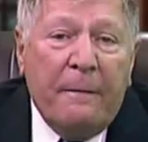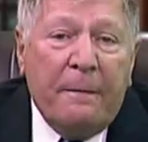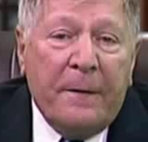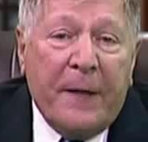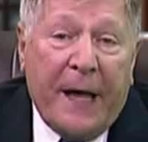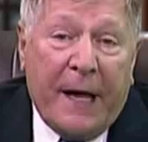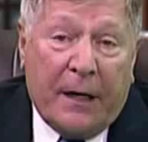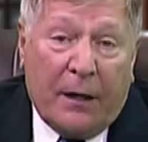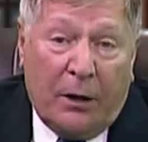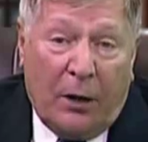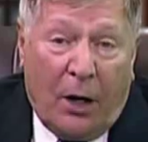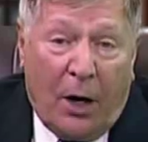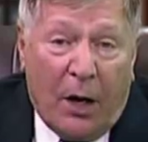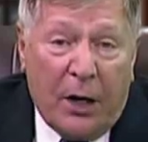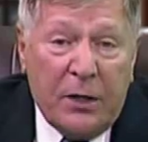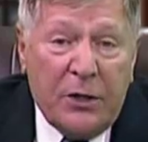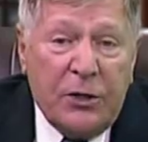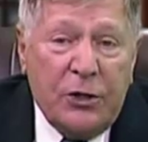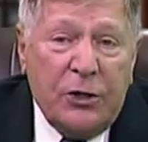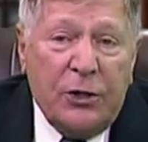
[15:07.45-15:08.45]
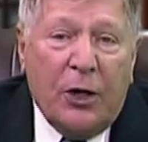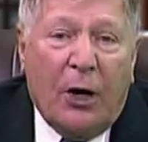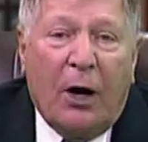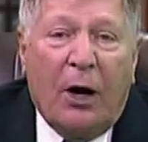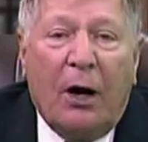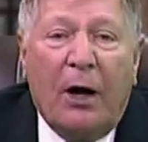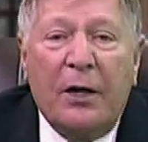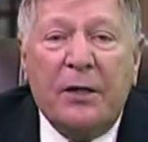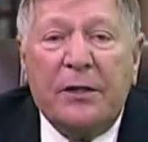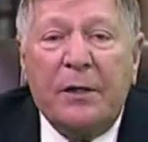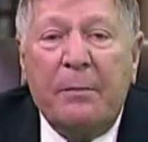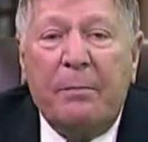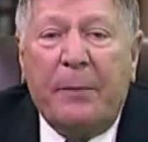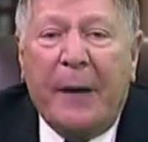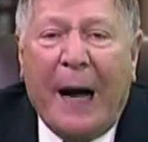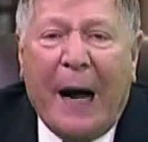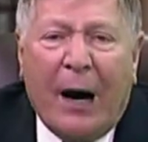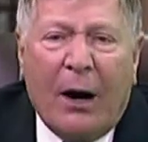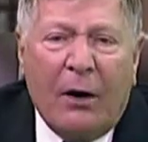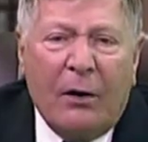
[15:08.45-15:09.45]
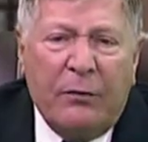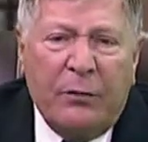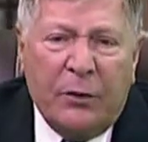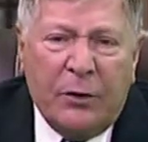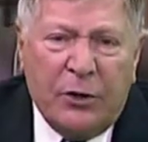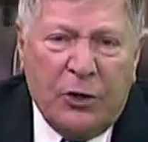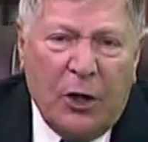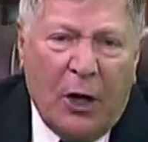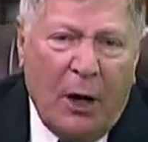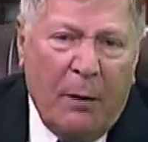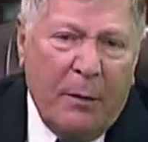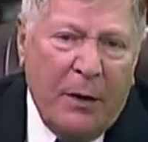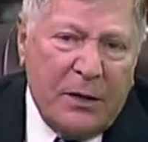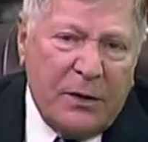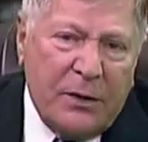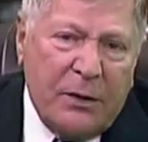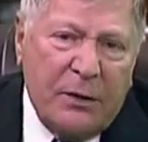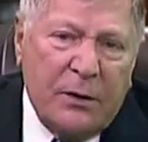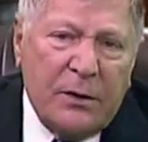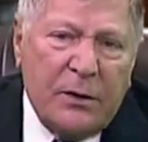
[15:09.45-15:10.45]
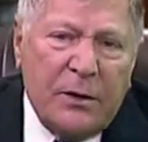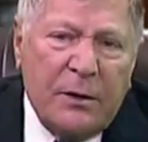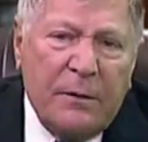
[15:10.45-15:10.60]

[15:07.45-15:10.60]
They had large jaws and powerful jaw muscles.